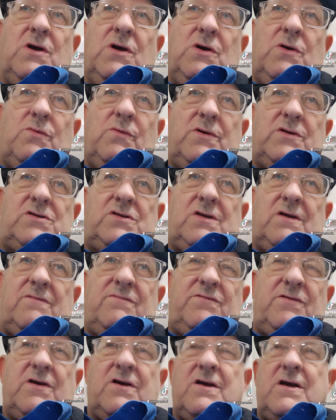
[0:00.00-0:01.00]
which
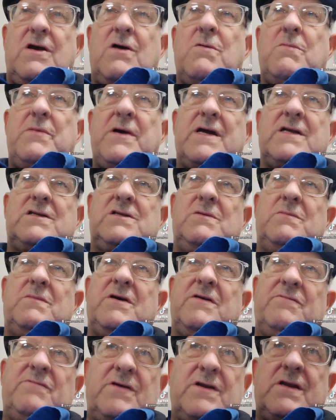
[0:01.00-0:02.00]
if you go back to
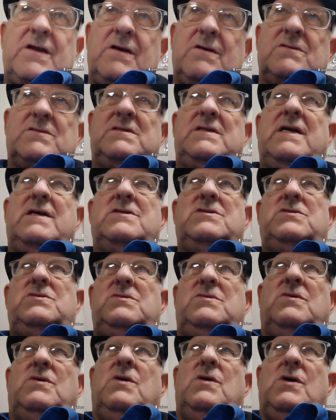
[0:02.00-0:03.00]
my videos, that's
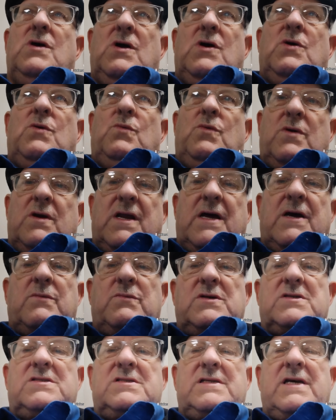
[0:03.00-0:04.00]
what I
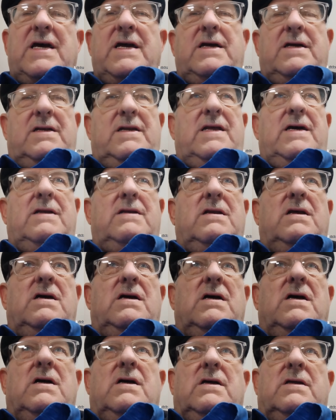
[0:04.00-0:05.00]
was saying, that
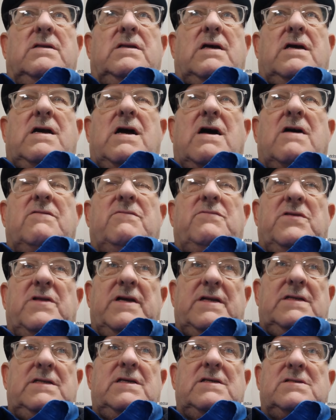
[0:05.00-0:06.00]
the
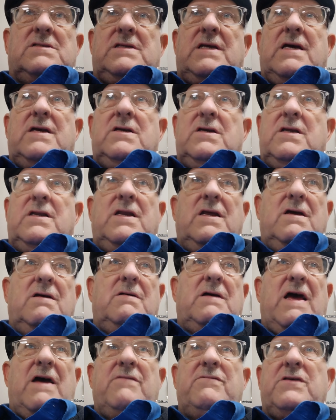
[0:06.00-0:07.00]
conflict is that you
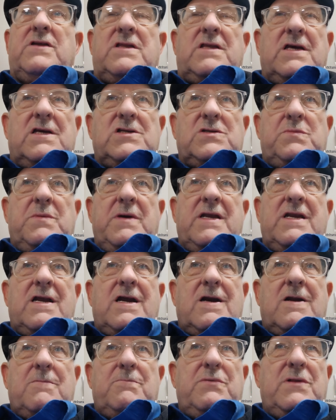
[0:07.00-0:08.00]
need, everything's made
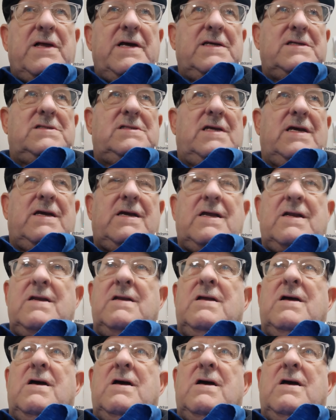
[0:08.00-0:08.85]
out of plastic, and